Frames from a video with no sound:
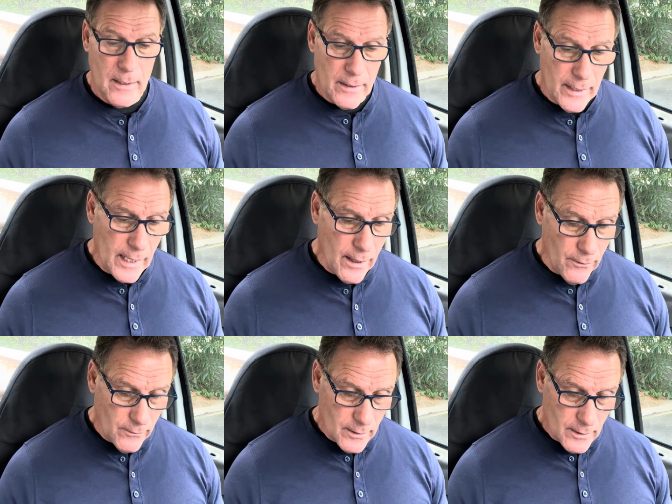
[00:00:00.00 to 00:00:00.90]

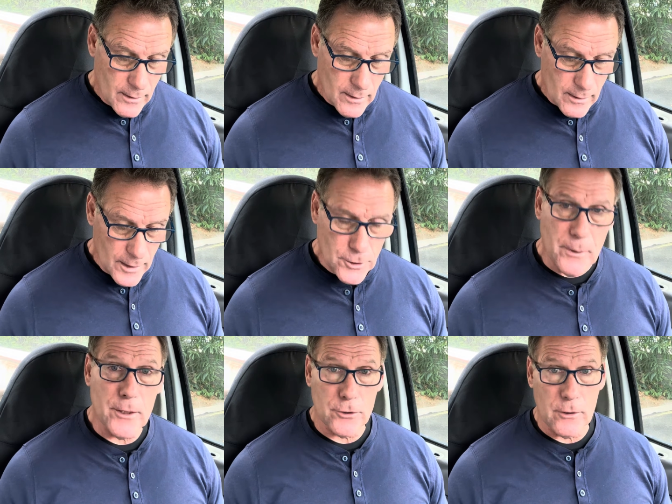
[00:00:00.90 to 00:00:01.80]
Now, let's
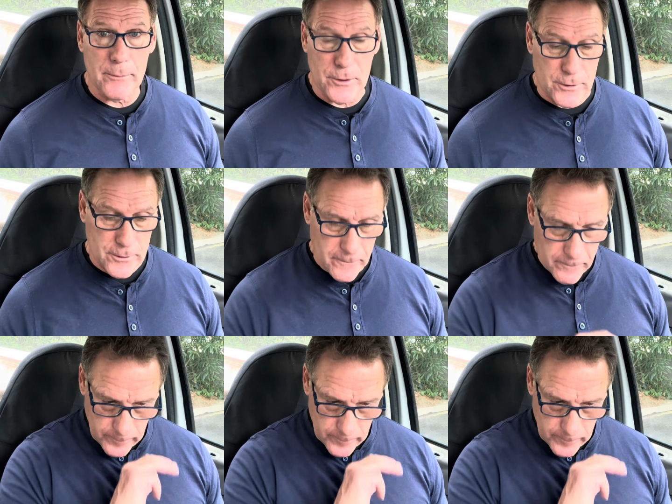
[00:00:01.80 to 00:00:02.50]
read the scriptures.